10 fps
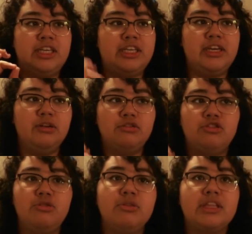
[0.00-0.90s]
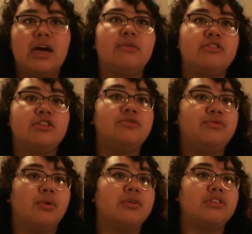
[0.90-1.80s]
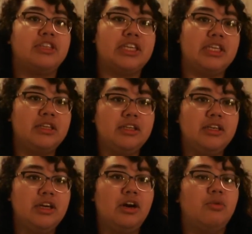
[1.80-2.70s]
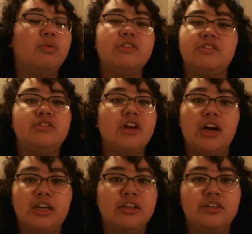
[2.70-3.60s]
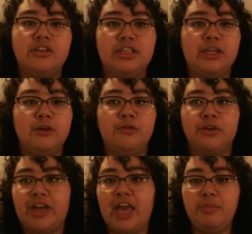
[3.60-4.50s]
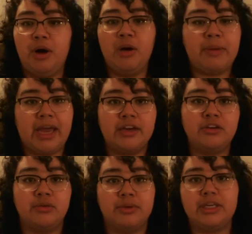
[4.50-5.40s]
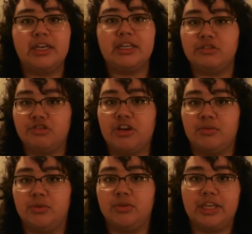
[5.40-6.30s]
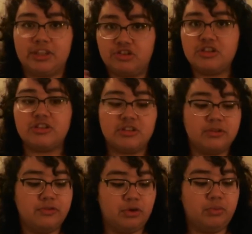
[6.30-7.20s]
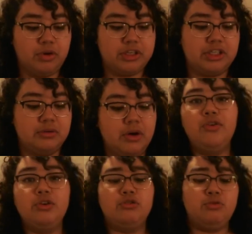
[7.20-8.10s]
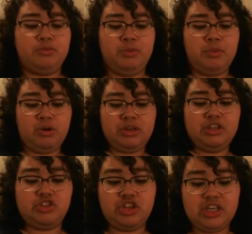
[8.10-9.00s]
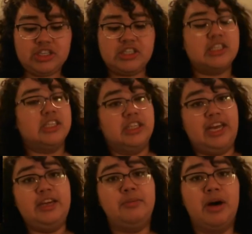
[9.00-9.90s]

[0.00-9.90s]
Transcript: the year 2014 was not a good year for K-pop and Korea in general, like just forewarning you. Overdose was promoted just like